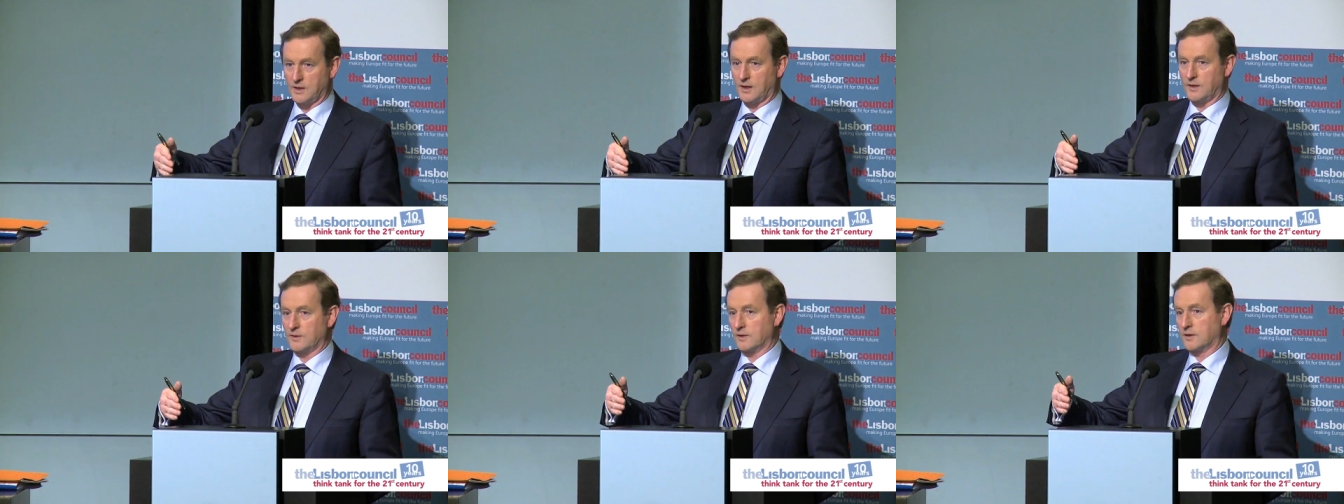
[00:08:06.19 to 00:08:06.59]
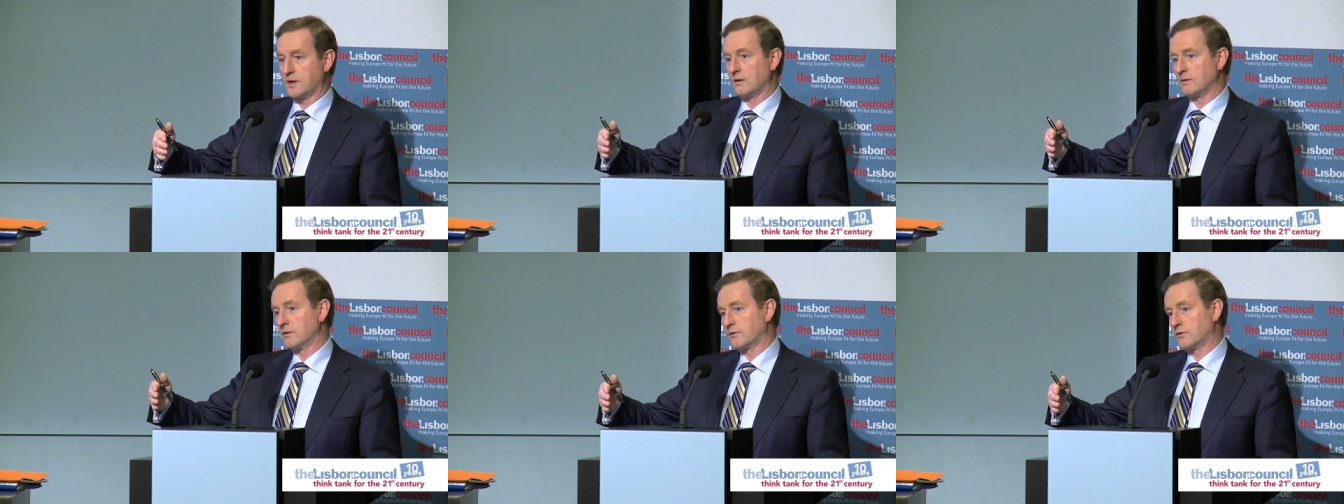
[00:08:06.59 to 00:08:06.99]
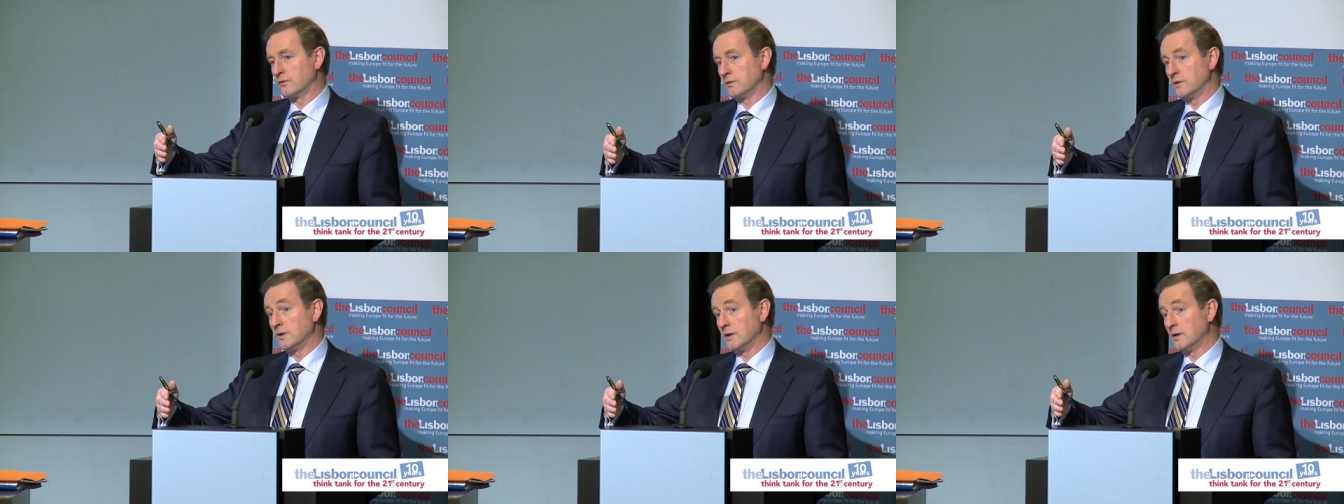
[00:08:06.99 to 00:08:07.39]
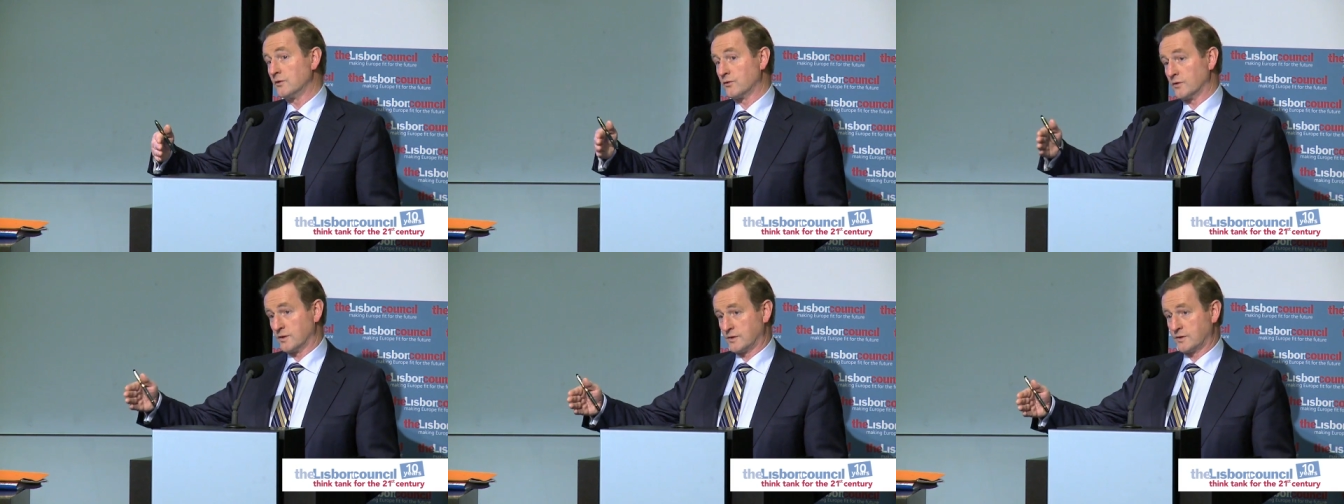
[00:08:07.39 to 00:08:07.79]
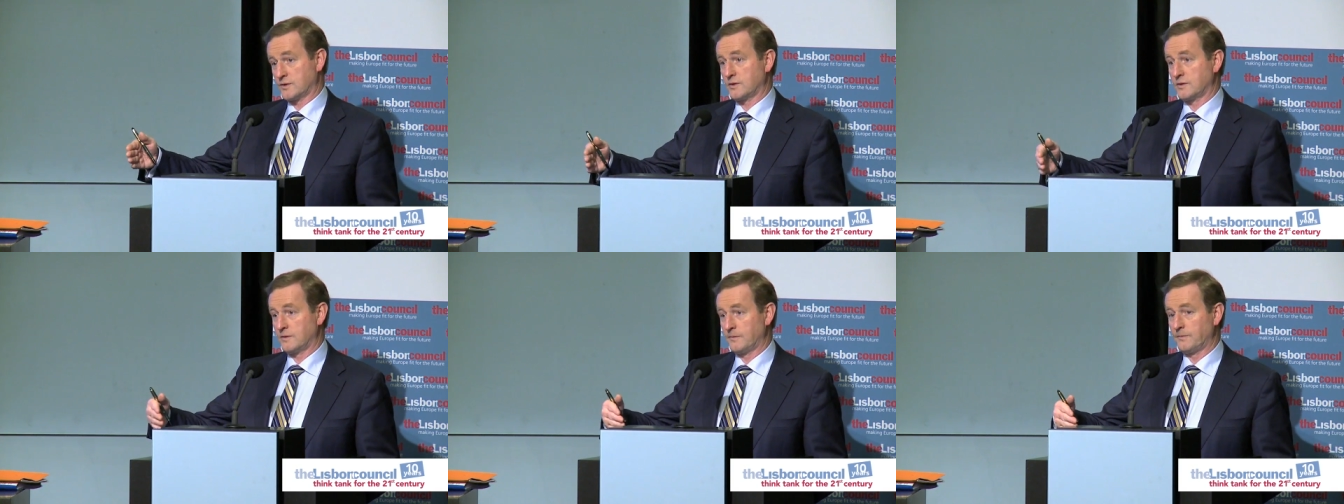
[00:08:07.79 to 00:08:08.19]
and they're carried through in the
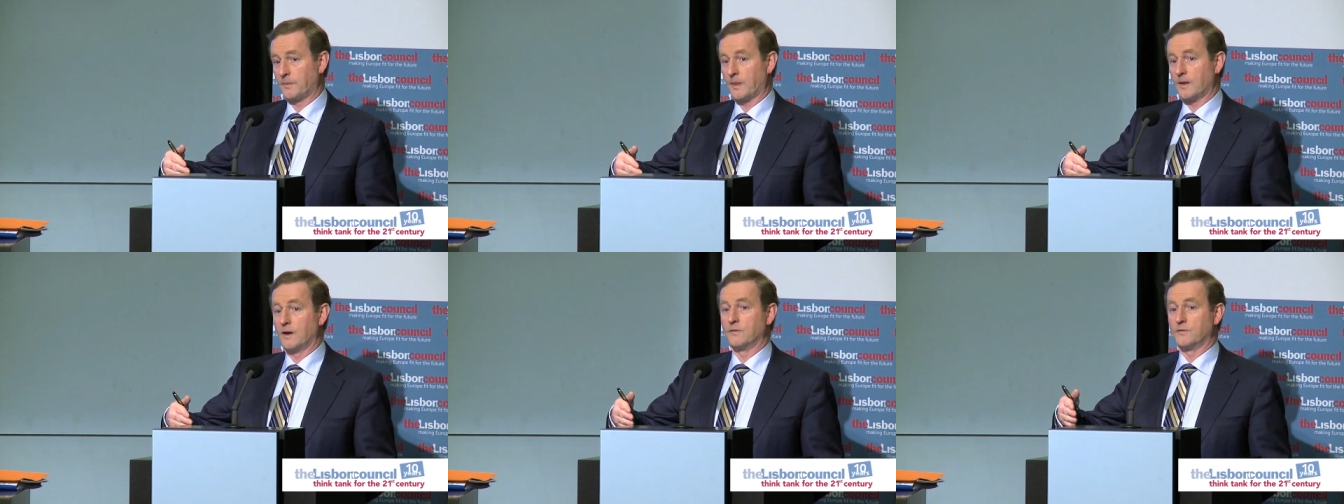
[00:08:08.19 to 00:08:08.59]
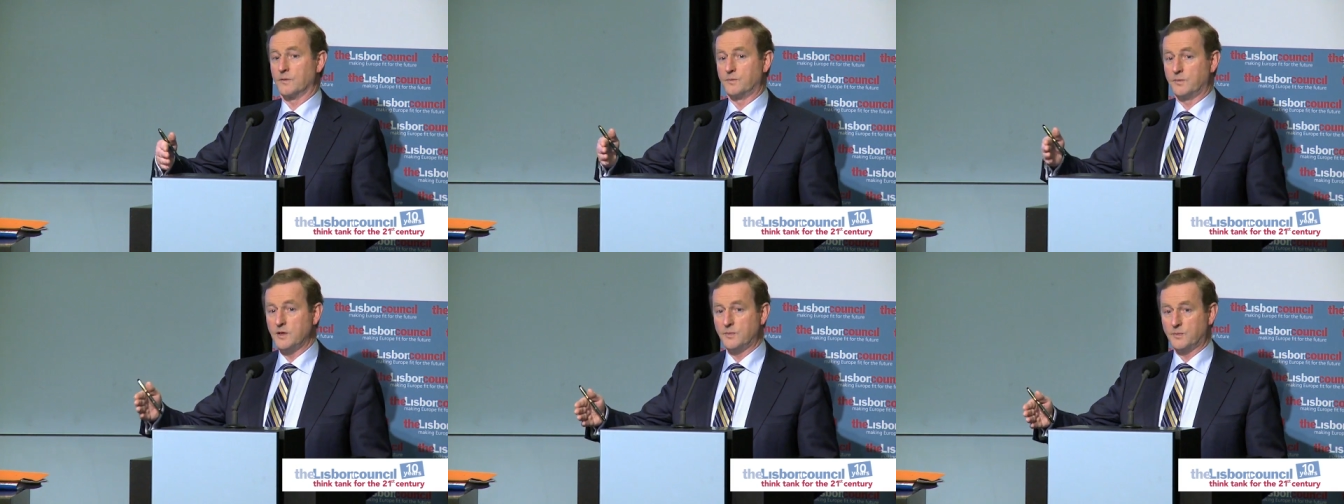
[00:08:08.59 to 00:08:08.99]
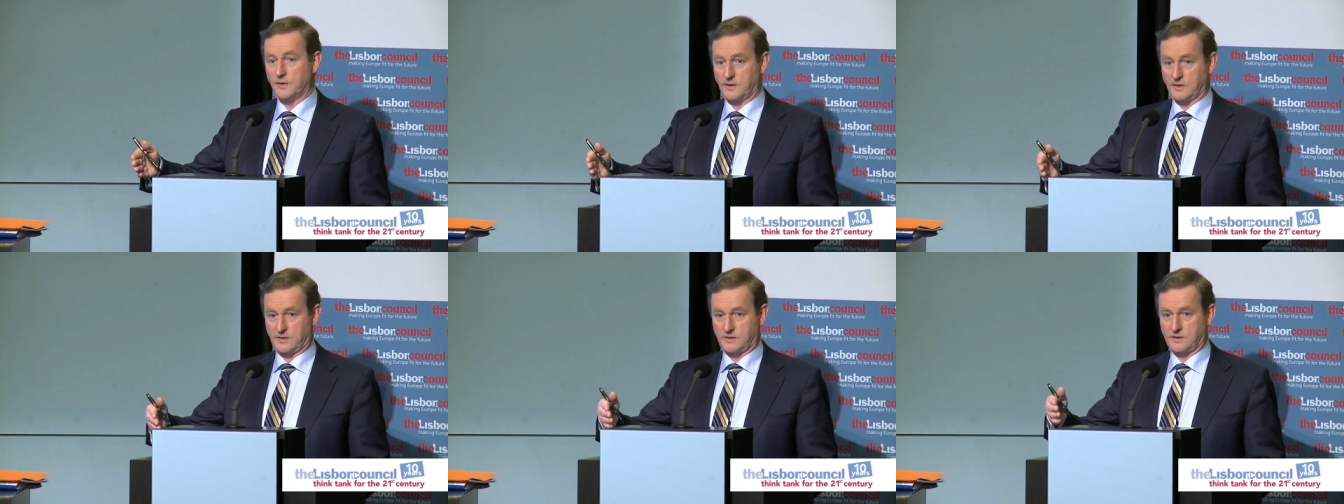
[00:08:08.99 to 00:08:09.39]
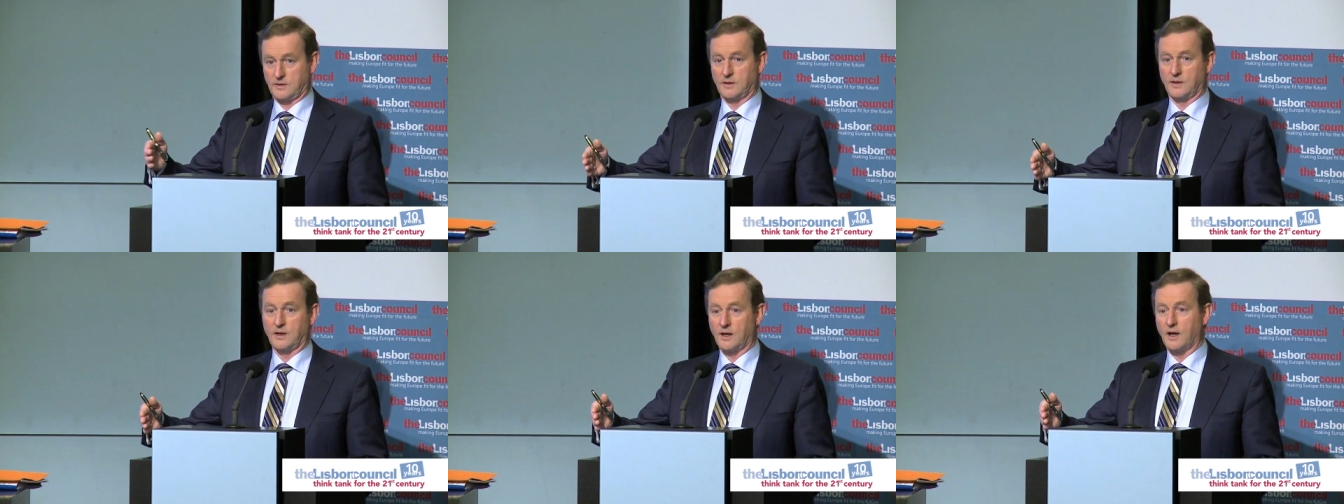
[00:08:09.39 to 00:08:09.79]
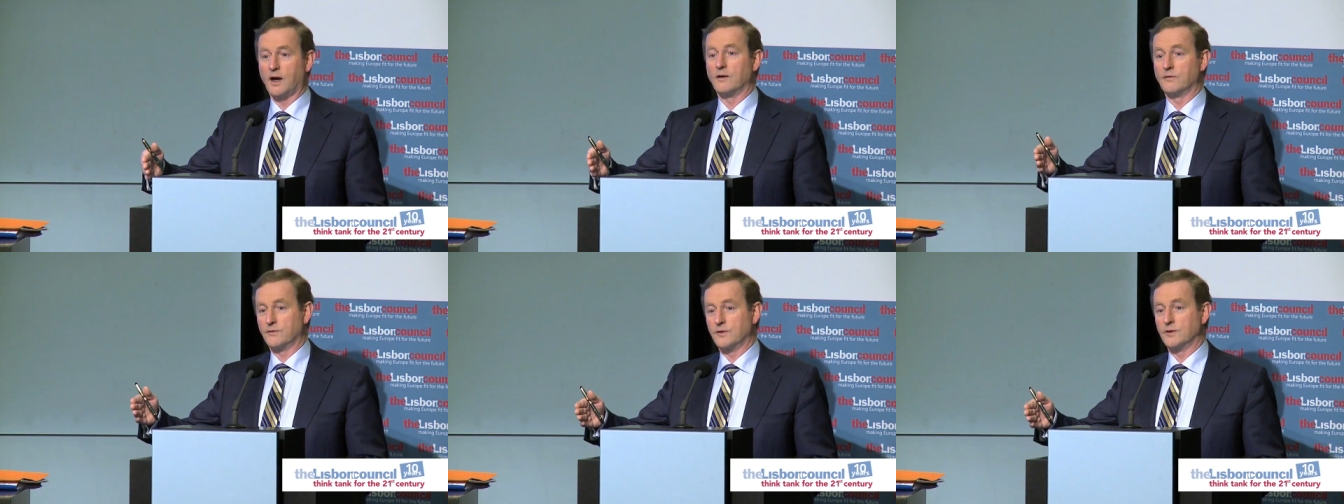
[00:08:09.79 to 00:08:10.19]
interests of the peoples
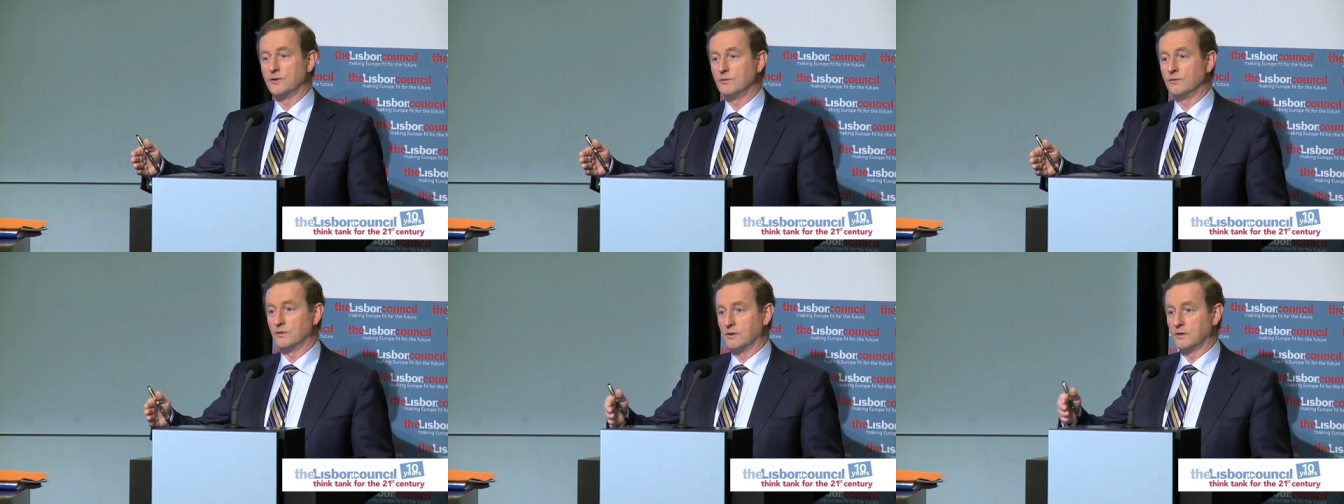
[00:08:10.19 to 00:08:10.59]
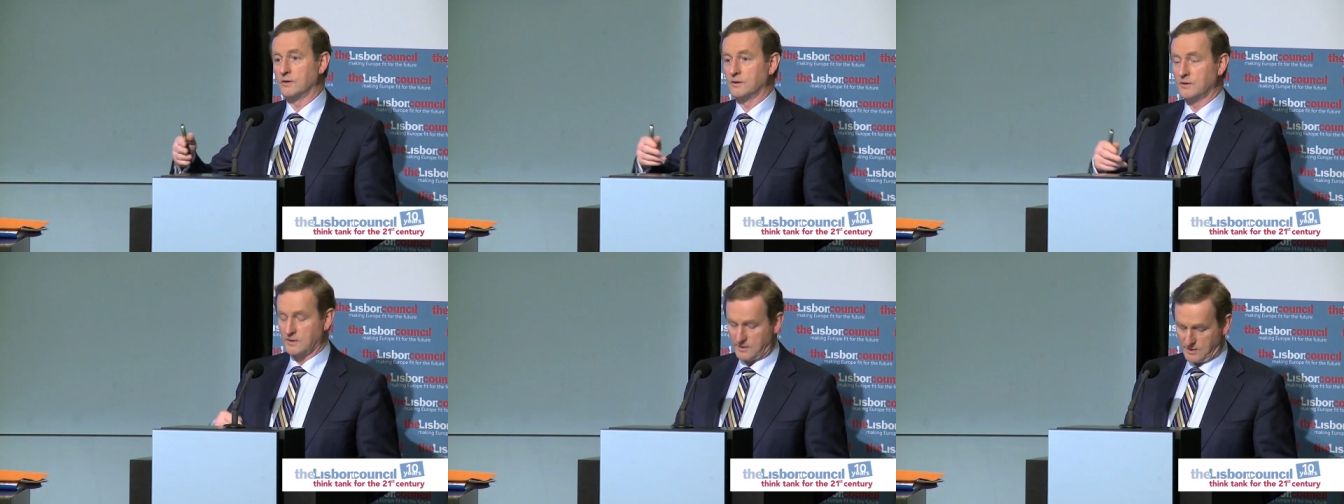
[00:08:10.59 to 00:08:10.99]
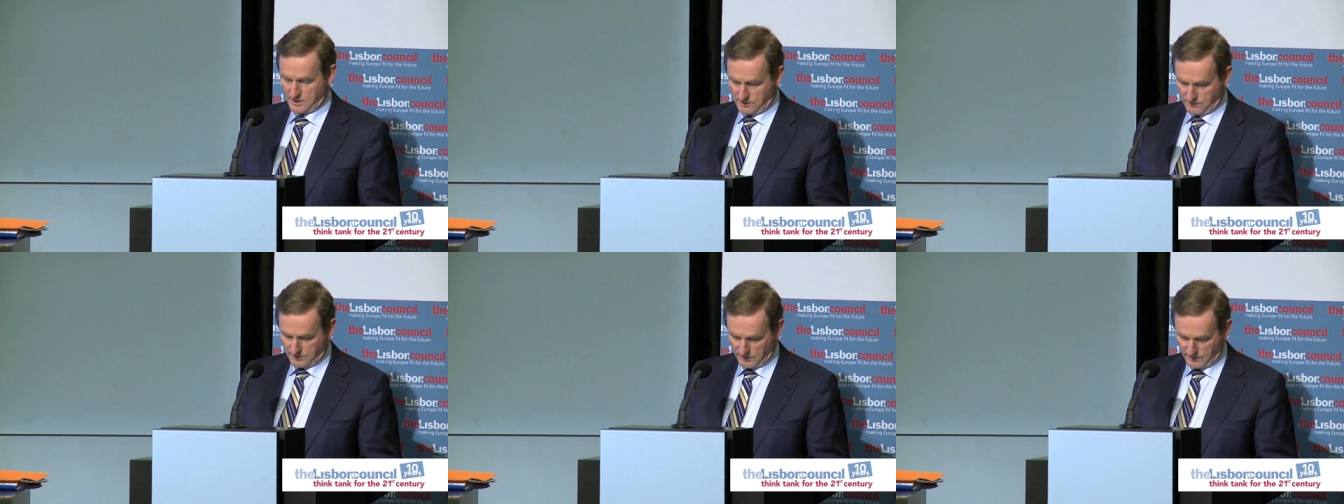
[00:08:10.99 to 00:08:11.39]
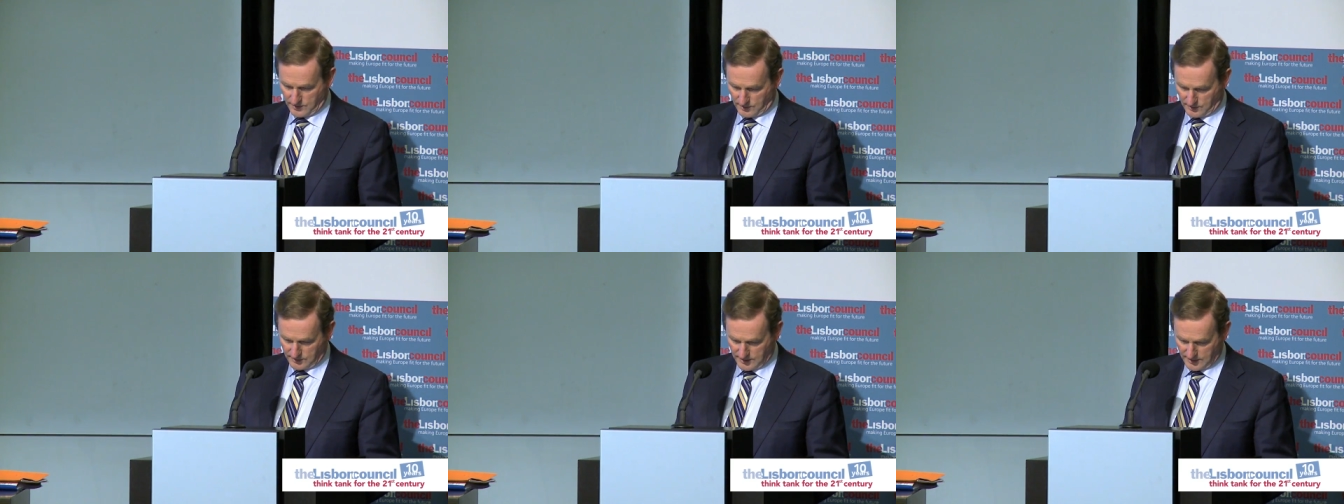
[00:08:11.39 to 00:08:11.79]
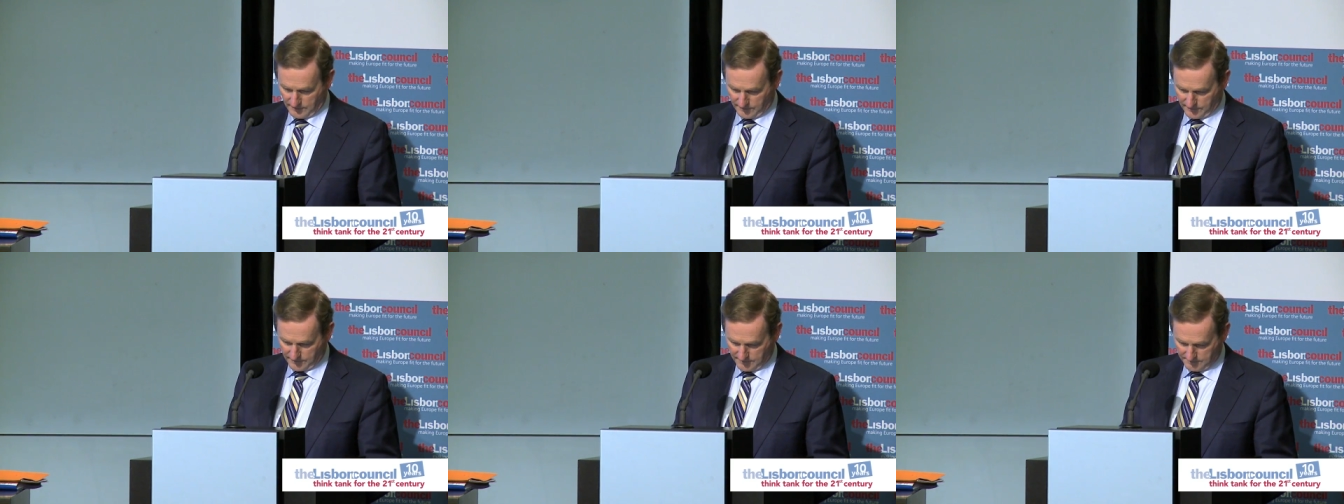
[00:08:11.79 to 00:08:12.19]
of the Union where we all
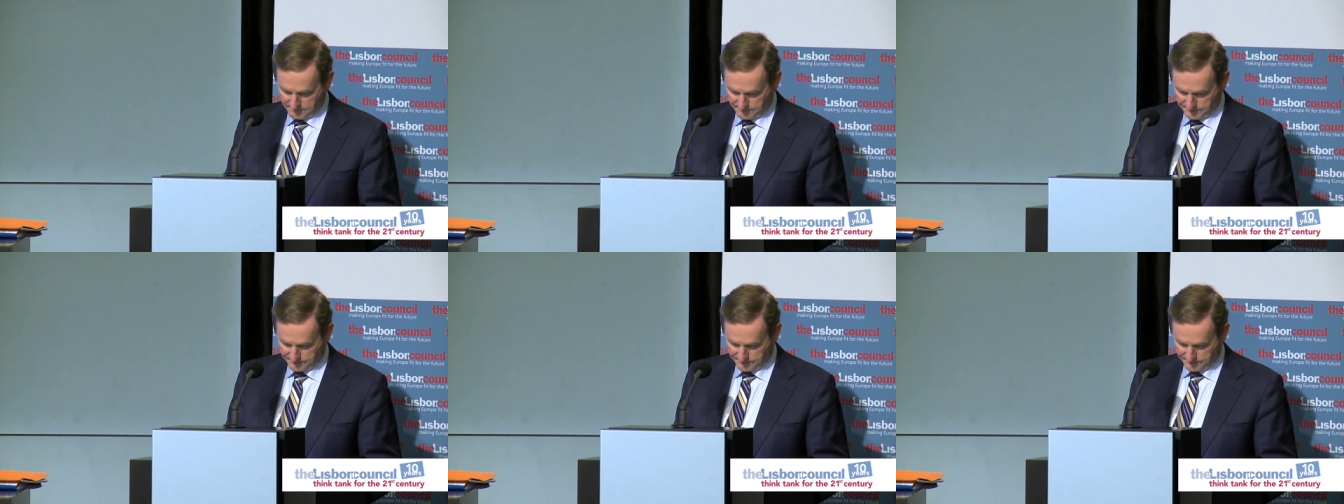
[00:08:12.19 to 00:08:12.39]
live.